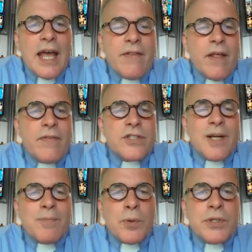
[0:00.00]
And then the
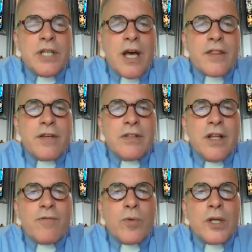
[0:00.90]
summer, with the death of a
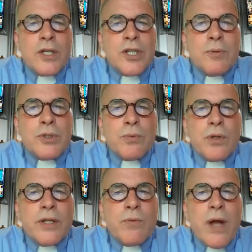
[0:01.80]
loved one, she was
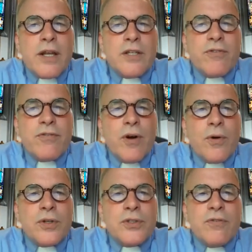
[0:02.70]
really ready to
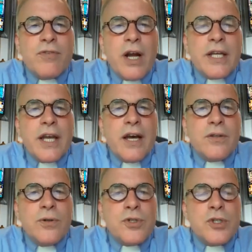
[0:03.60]
focus on finding
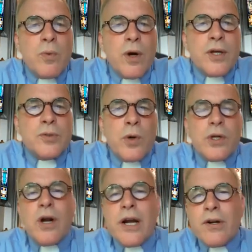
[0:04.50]
out who she was, what
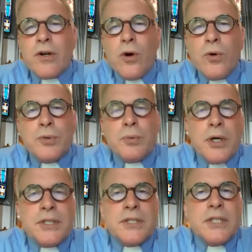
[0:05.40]
her higher goals
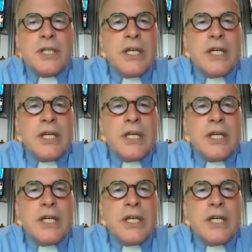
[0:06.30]
was,